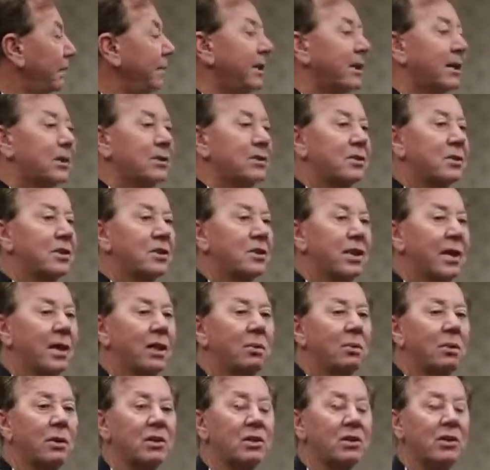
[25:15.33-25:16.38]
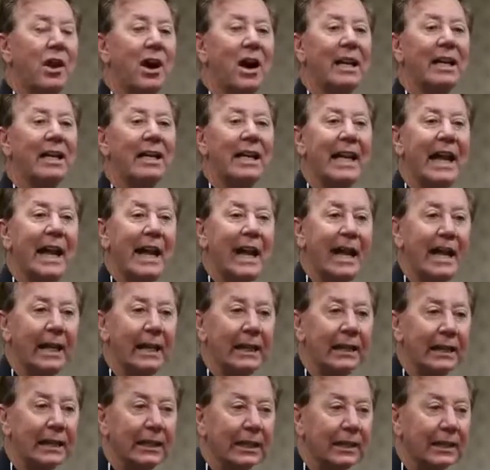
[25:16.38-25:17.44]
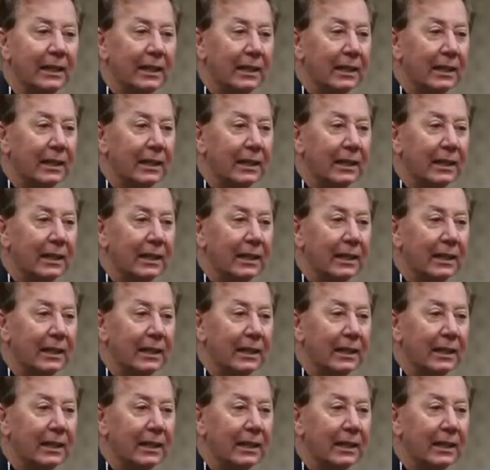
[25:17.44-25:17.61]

Because the skin was not dead.